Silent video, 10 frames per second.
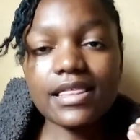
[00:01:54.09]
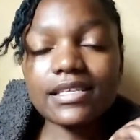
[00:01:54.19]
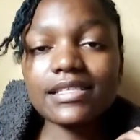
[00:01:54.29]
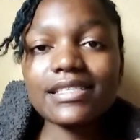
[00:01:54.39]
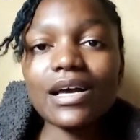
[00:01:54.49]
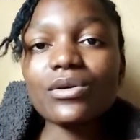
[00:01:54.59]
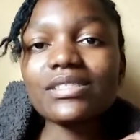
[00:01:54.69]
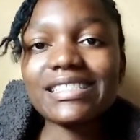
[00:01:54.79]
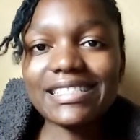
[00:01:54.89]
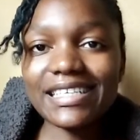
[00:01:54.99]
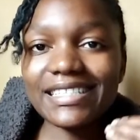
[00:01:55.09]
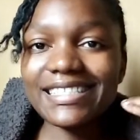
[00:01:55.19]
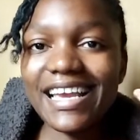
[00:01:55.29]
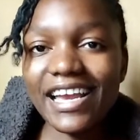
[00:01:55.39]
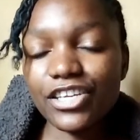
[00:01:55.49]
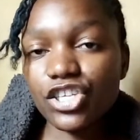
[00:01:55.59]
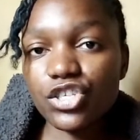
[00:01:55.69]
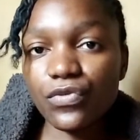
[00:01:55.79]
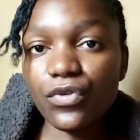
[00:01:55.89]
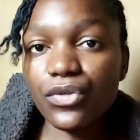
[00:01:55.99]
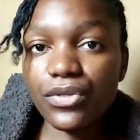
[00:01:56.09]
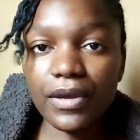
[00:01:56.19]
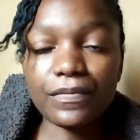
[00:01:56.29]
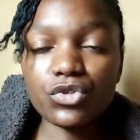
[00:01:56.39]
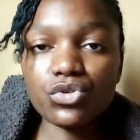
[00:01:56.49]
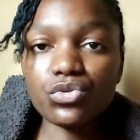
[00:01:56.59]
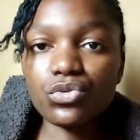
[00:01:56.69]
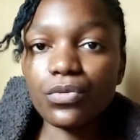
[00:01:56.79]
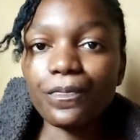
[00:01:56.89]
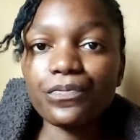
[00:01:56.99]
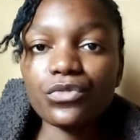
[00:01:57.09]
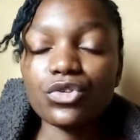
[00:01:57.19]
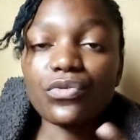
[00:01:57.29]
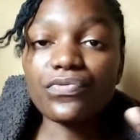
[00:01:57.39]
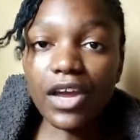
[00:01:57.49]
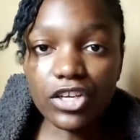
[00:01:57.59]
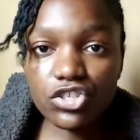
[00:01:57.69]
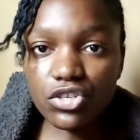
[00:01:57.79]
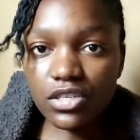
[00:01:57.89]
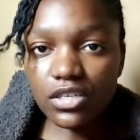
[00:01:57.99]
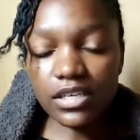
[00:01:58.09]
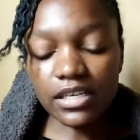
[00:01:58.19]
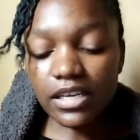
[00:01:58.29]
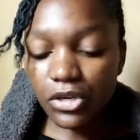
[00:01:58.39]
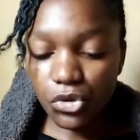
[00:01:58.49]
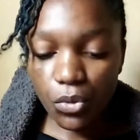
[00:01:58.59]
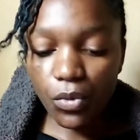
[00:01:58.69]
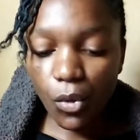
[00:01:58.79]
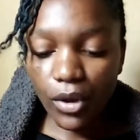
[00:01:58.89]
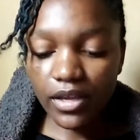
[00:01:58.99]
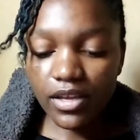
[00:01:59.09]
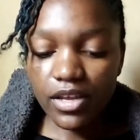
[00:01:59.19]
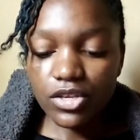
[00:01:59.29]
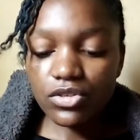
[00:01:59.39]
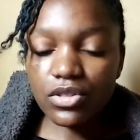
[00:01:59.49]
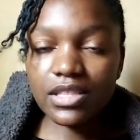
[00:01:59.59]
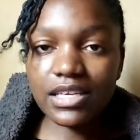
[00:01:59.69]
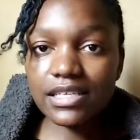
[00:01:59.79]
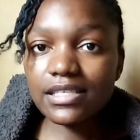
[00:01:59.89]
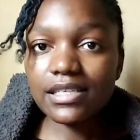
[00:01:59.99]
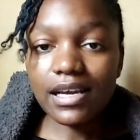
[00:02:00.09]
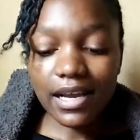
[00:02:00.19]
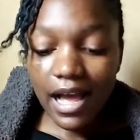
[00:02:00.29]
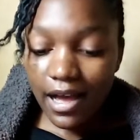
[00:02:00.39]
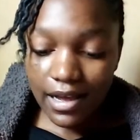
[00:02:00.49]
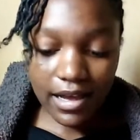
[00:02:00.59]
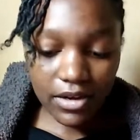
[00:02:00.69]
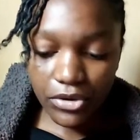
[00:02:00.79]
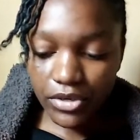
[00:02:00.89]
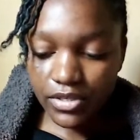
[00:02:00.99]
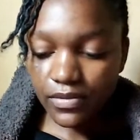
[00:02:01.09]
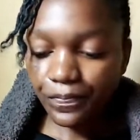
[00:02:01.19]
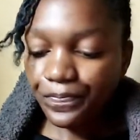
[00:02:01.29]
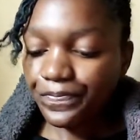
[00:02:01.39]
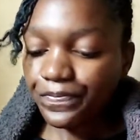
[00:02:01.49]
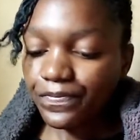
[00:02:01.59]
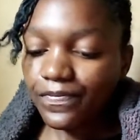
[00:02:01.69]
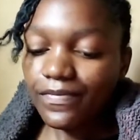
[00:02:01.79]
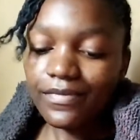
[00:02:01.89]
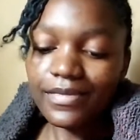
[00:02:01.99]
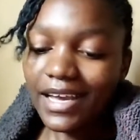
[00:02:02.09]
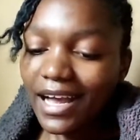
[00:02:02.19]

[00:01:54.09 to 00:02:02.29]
The cells needs energy for them to function in a normal way. So these are calories. The